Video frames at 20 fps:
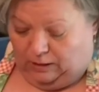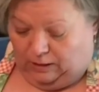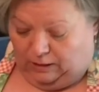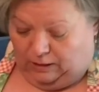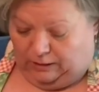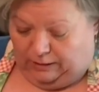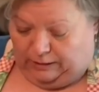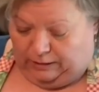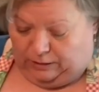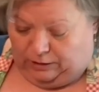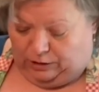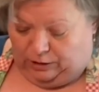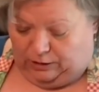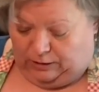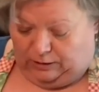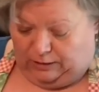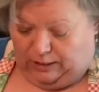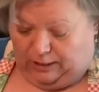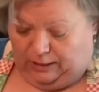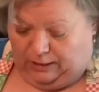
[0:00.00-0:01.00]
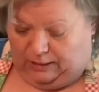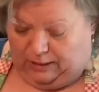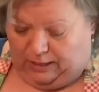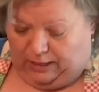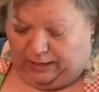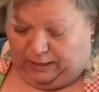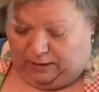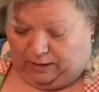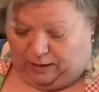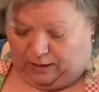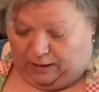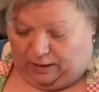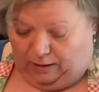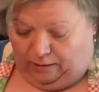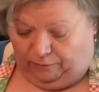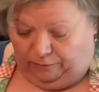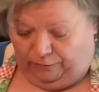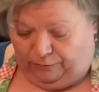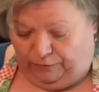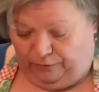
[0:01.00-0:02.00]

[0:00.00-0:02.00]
let's just take that off.